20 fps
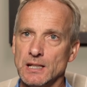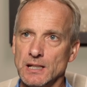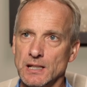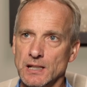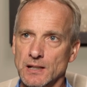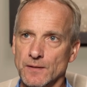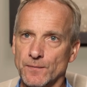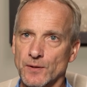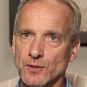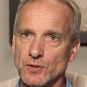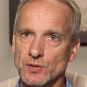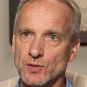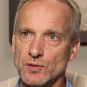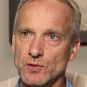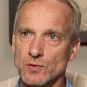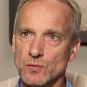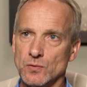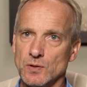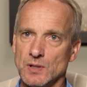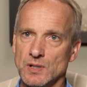If a
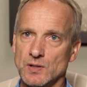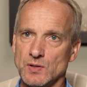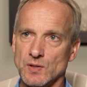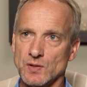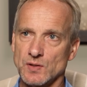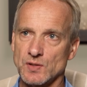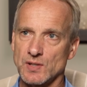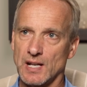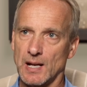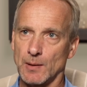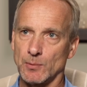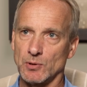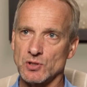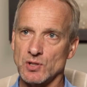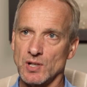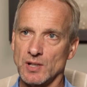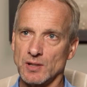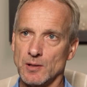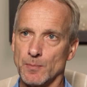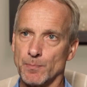student is establishing